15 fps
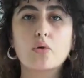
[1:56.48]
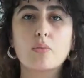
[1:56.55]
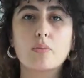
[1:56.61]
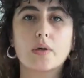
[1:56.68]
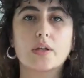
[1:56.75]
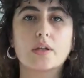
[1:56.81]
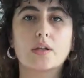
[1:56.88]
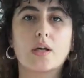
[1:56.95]

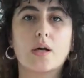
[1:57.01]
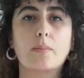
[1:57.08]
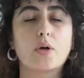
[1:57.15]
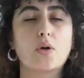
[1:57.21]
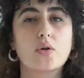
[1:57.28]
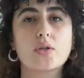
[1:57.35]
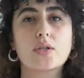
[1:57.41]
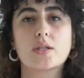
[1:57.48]
human,
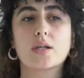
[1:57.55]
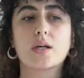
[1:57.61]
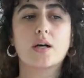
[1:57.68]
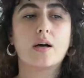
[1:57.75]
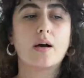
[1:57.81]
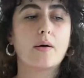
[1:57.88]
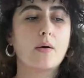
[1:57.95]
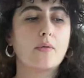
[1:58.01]
because
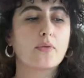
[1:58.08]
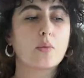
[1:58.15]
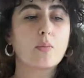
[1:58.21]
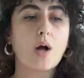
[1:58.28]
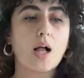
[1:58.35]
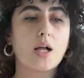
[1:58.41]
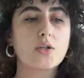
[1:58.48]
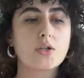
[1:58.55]

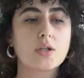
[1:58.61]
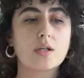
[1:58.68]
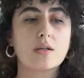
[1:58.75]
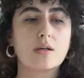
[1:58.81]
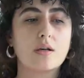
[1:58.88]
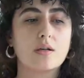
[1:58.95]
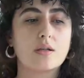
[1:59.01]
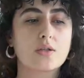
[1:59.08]
from
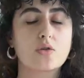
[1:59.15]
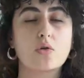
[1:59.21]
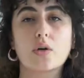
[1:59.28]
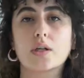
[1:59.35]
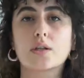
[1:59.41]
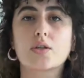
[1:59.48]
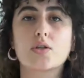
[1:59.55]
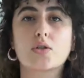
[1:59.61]
culture is
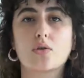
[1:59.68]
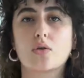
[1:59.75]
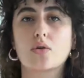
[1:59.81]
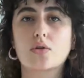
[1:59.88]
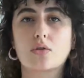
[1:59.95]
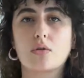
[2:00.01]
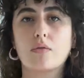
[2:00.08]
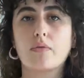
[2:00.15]
going the
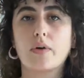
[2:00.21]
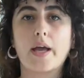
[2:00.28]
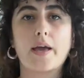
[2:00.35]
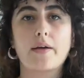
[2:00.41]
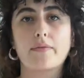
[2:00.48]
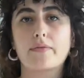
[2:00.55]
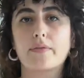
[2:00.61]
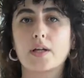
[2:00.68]
source of
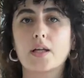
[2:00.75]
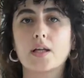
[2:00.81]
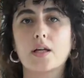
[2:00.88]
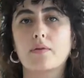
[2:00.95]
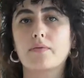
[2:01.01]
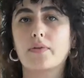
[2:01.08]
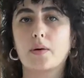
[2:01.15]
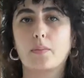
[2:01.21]

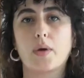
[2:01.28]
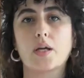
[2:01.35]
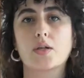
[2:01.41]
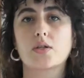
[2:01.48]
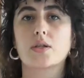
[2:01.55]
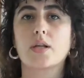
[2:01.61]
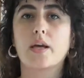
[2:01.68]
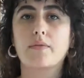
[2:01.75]
every
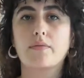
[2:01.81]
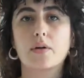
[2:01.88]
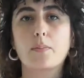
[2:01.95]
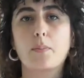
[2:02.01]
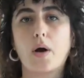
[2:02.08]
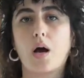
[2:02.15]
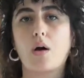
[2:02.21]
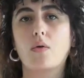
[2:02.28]
information, every